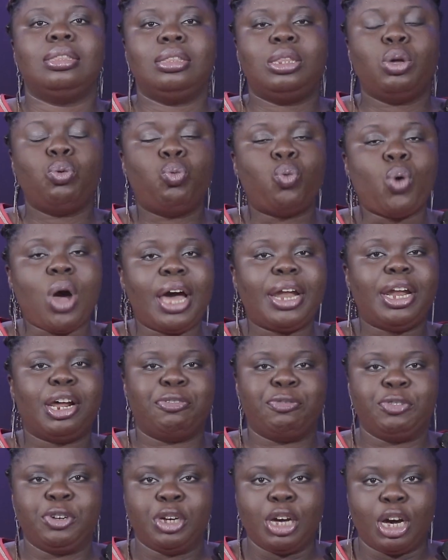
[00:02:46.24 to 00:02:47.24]
The Word
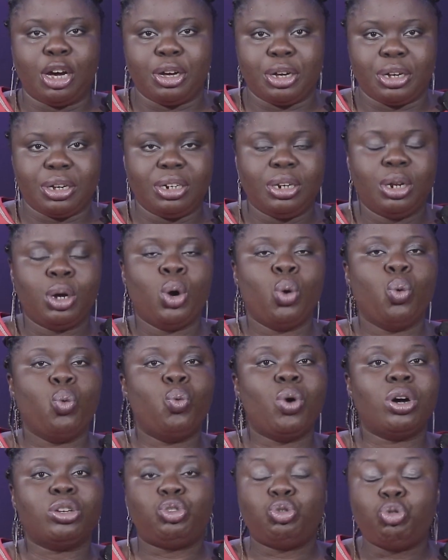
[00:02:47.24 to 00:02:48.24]
of God
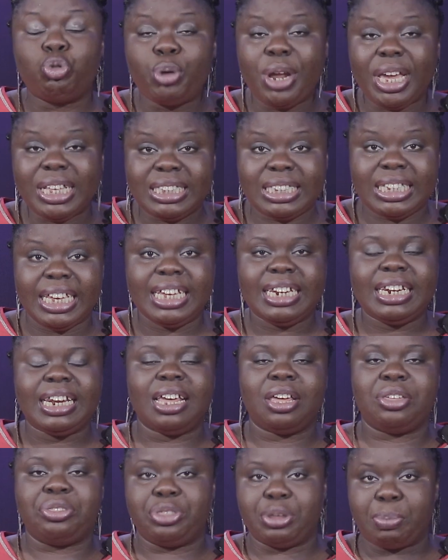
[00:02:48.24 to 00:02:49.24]
was written
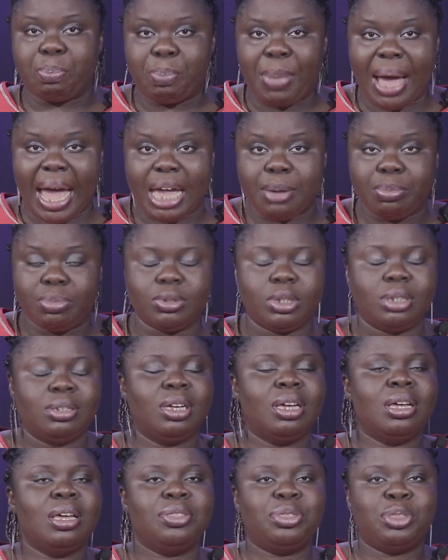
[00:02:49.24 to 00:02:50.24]
in the Bible.
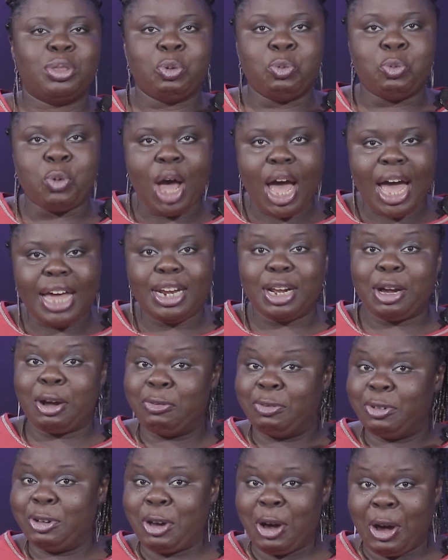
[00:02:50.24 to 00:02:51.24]
The Word
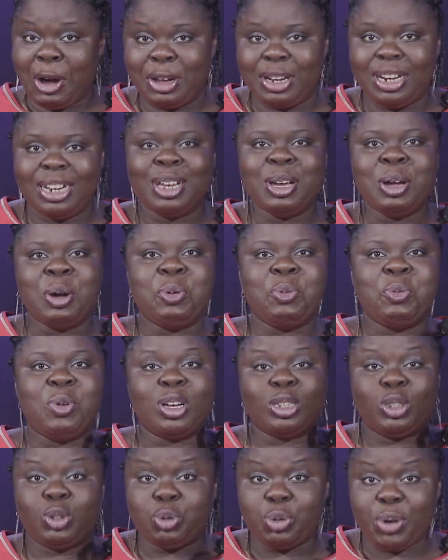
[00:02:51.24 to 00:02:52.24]
of God
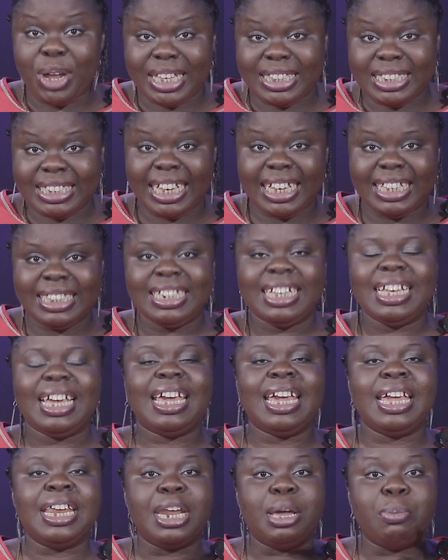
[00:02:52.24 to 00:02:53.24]
was written
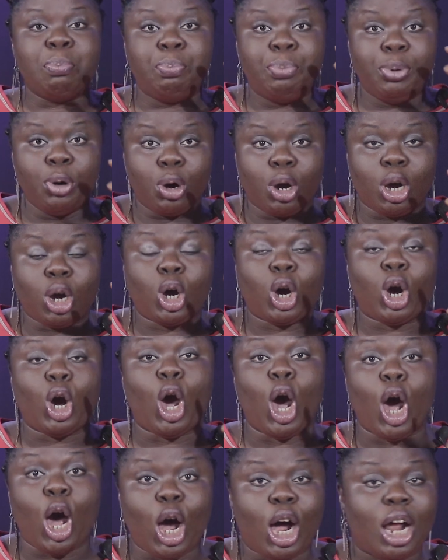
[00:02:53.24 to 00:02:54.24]
in a book
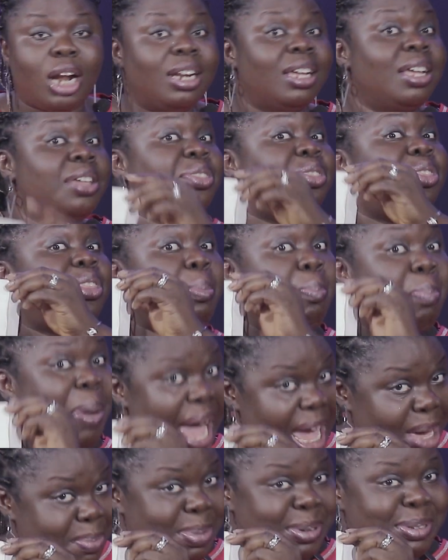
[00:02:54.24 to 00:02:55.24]
called the
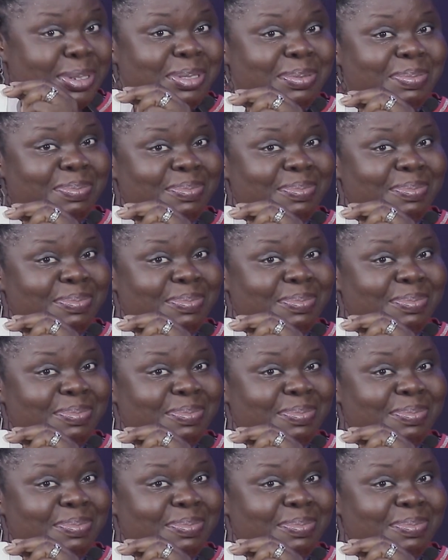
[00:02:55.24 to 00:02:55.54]
Bible.